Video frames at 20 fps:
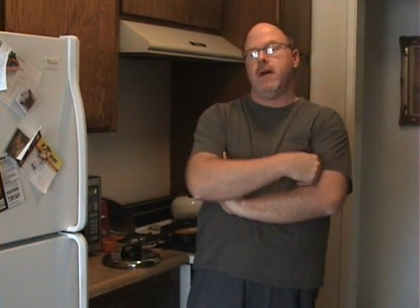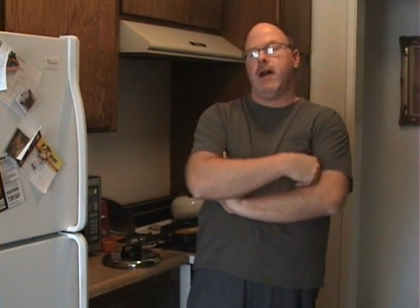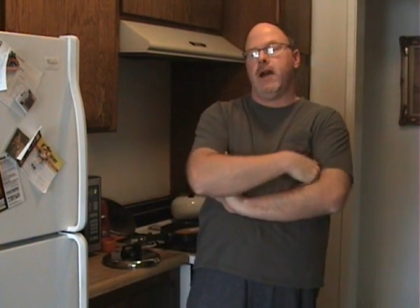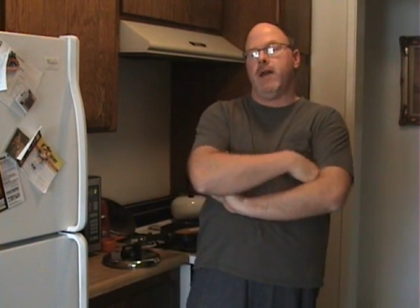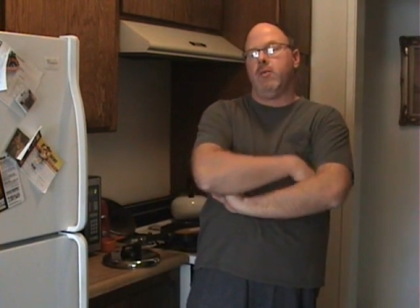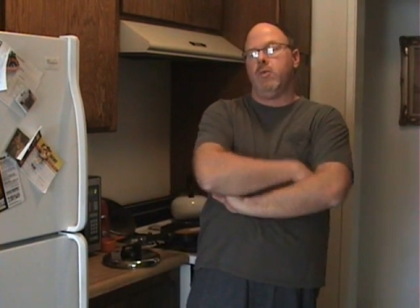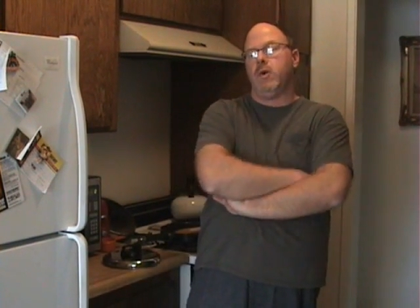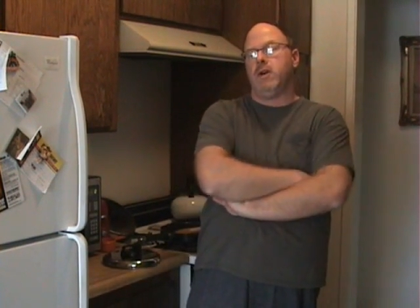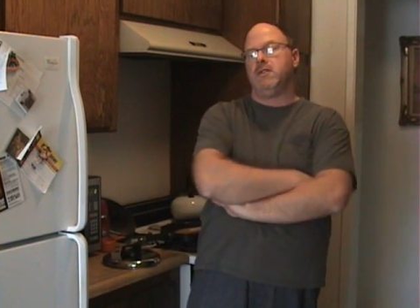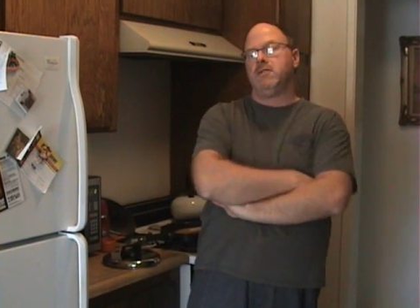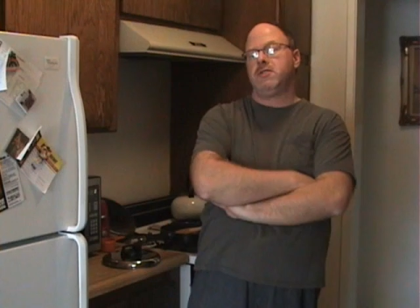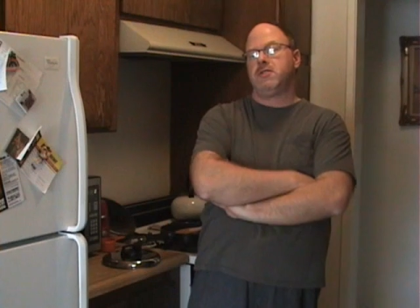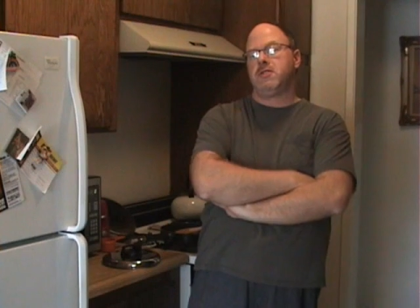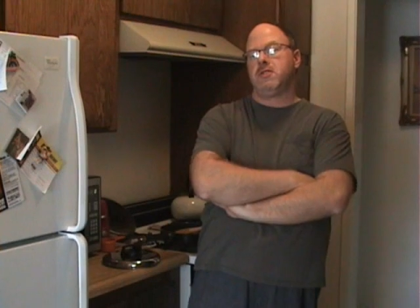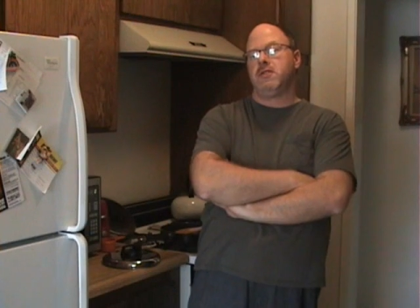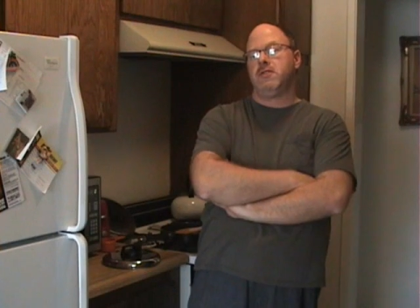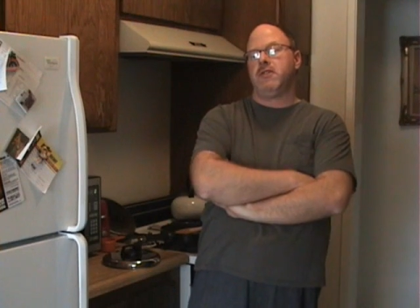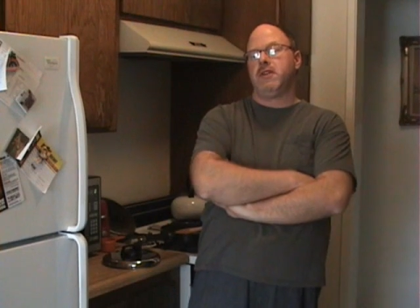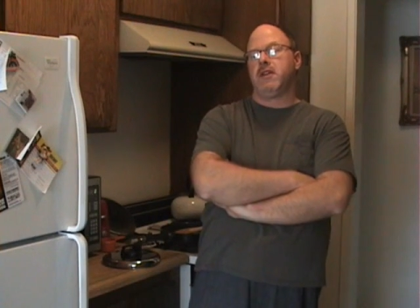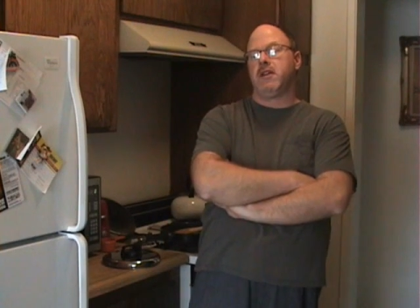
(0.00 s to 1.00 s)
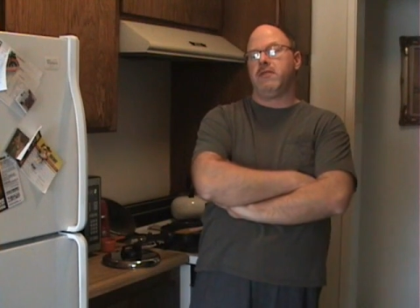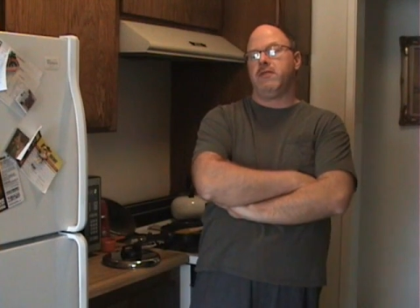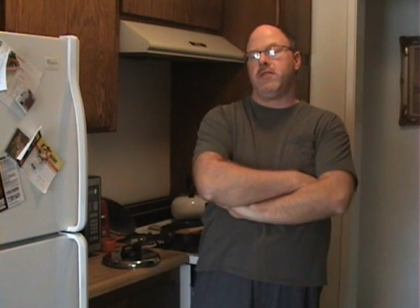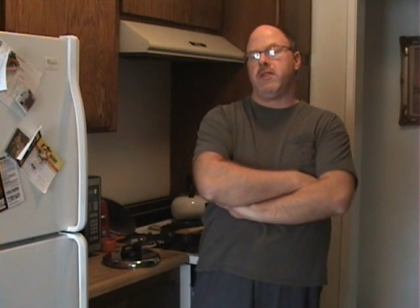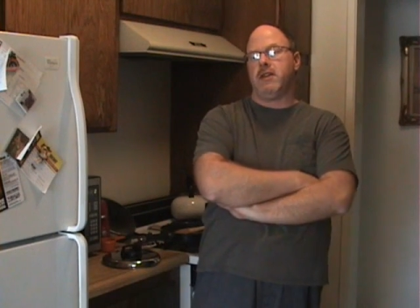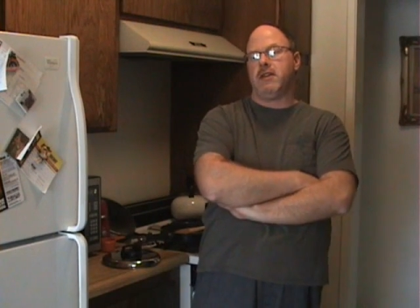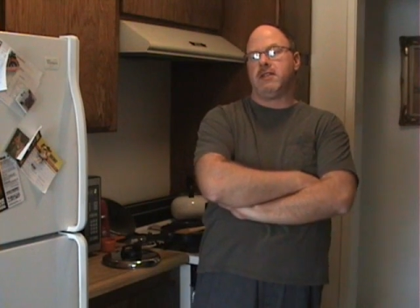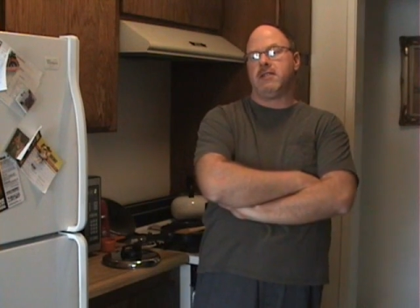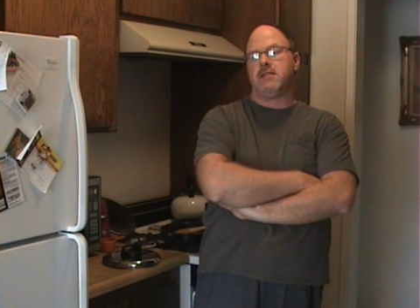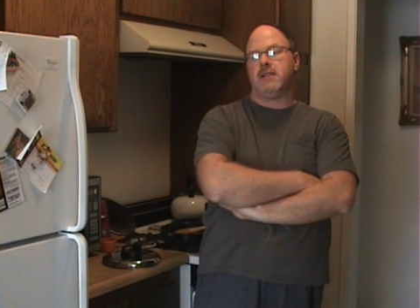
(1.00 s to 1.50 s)
my one serving
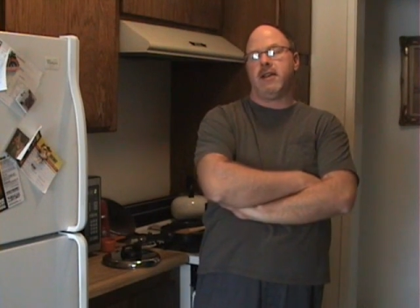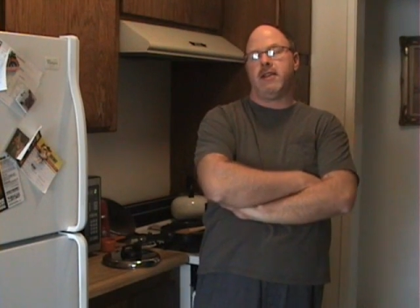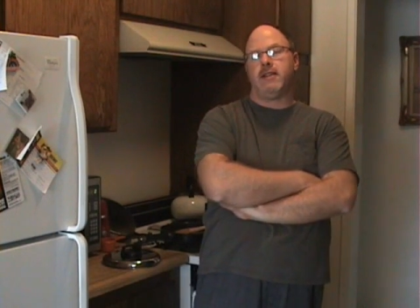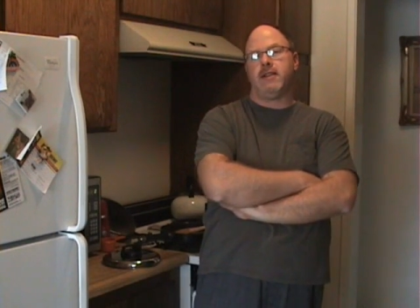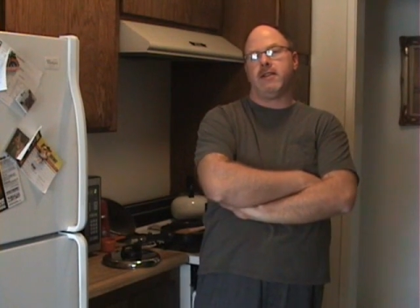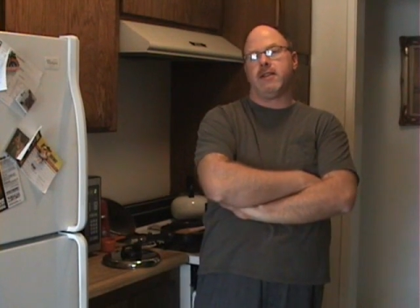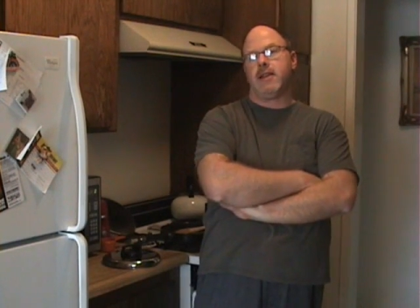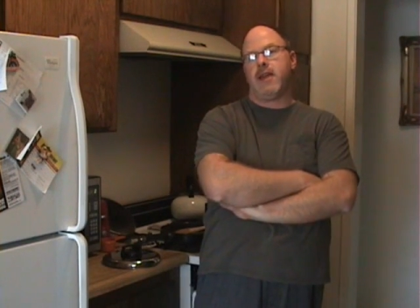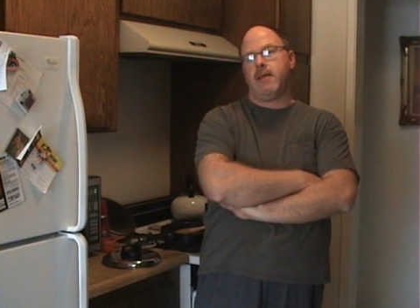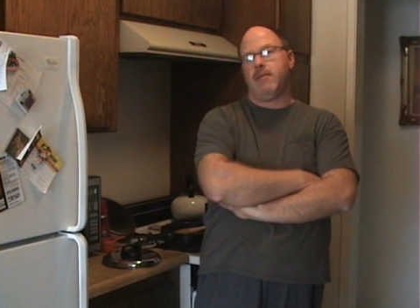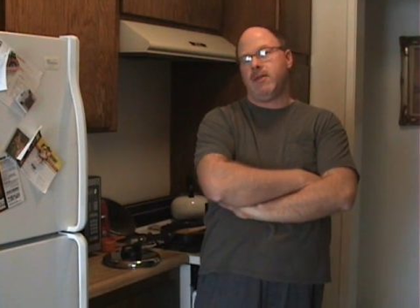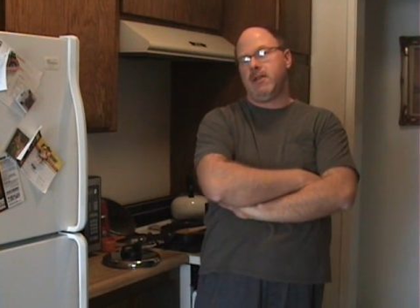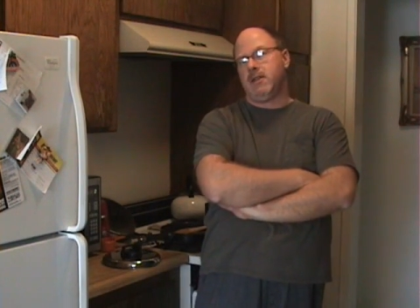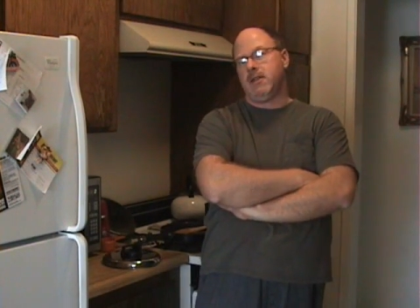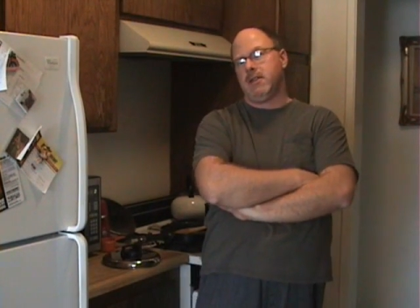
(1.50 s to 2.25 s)
of this and then came